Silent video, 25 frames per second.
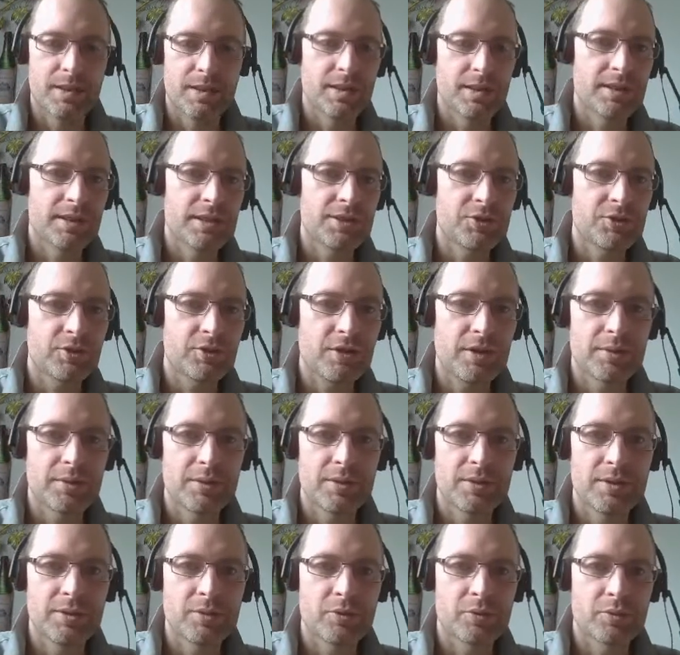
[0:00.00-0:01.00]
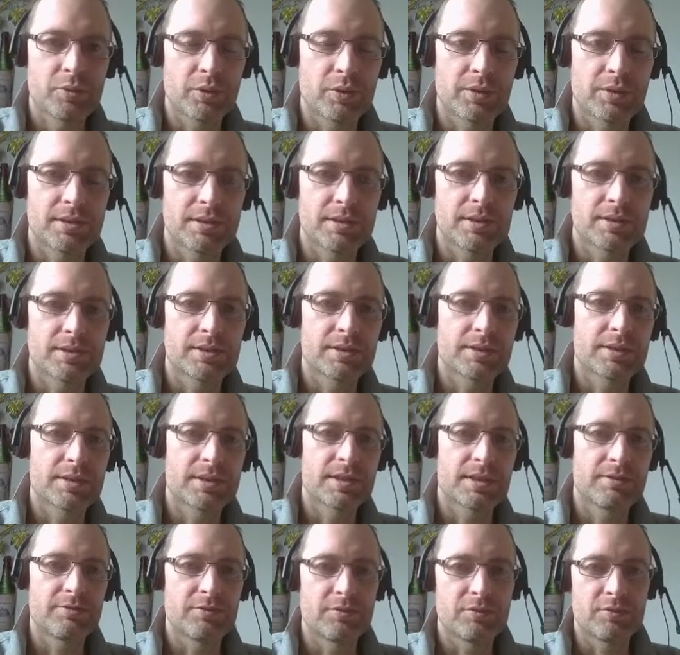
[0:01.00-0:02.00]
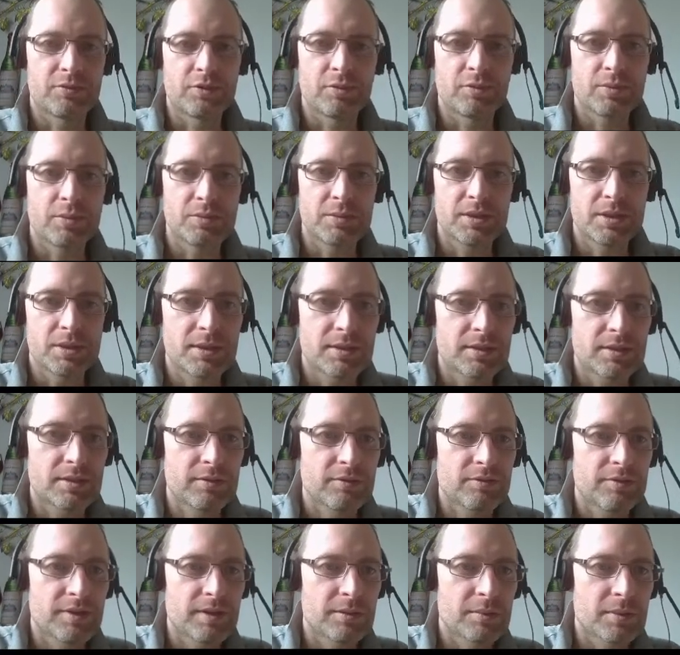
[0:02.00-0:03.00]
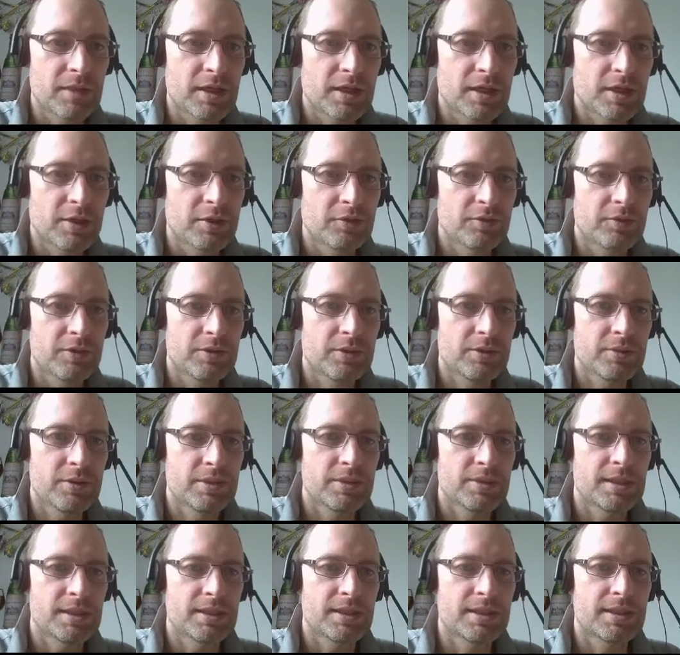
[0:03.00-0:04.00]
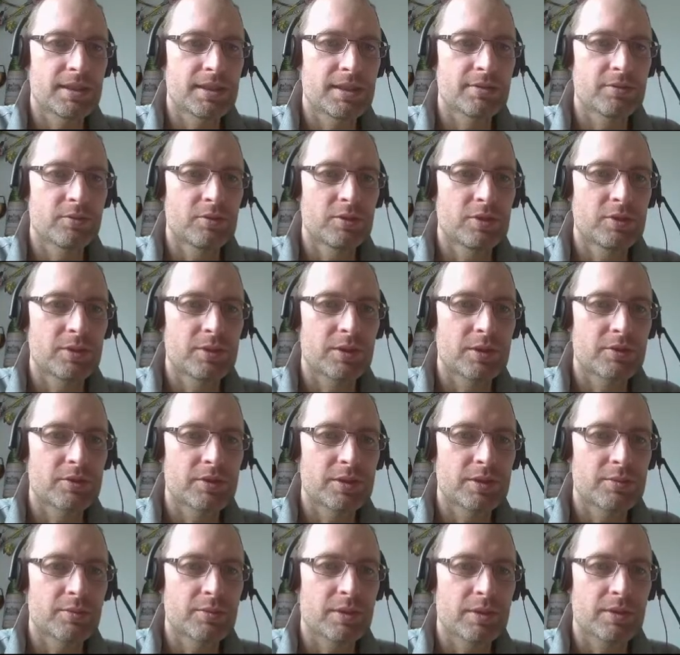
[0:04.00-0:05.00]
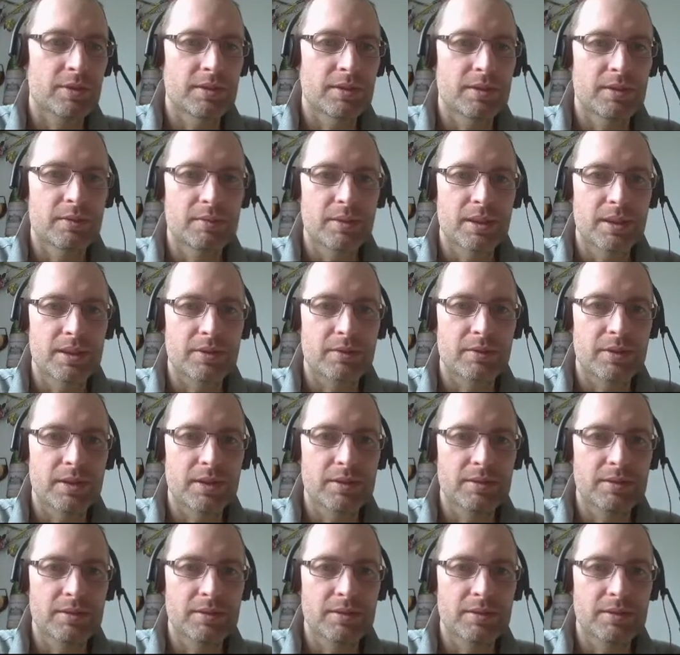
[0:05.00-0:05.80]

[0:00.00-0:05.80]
Let's try it with a 0.7 ROM. I'm just going to flip that over. You won't see this. It's all going to be transparent in the background.